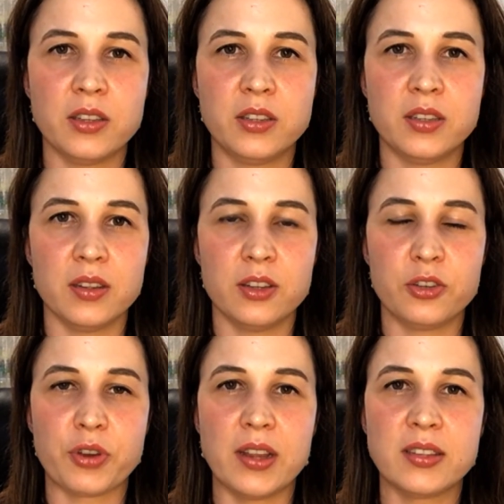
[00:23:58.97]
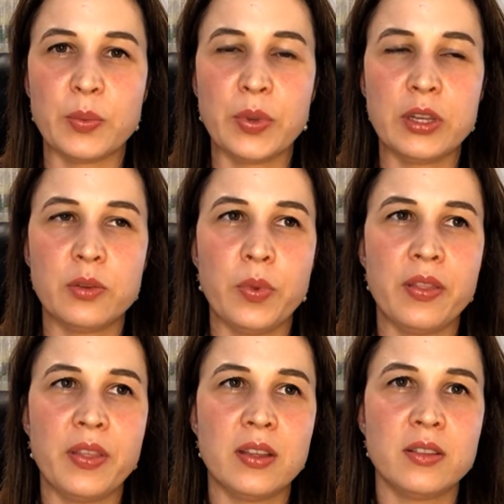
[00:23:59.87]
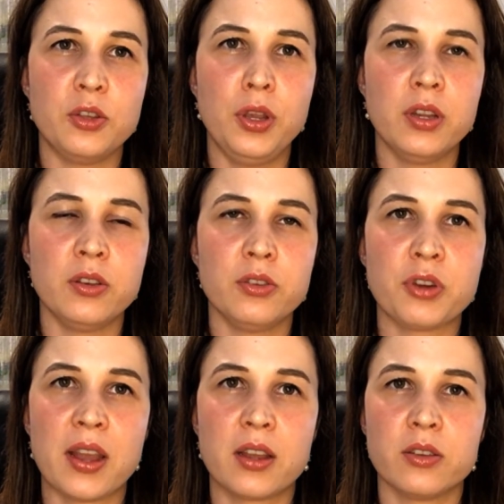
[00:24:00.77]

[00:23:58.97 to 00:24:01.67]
to trace. And you can track